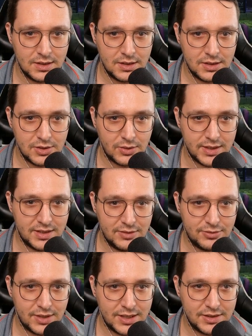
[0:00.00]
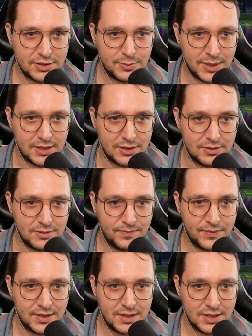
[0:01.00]
So it did find the spell.
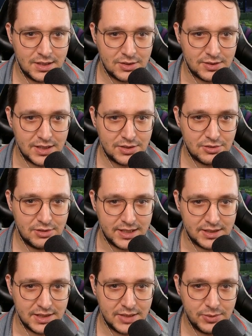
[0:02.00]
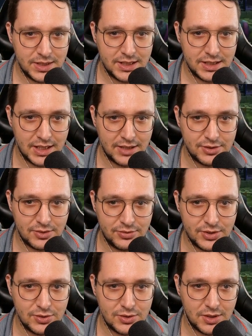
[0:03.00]
So that is great, and then we have some
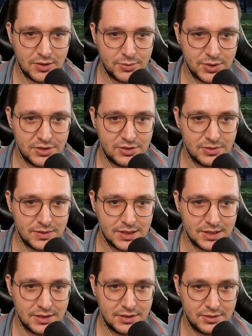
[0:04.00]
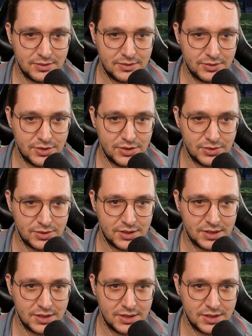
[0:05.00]
few options to choose.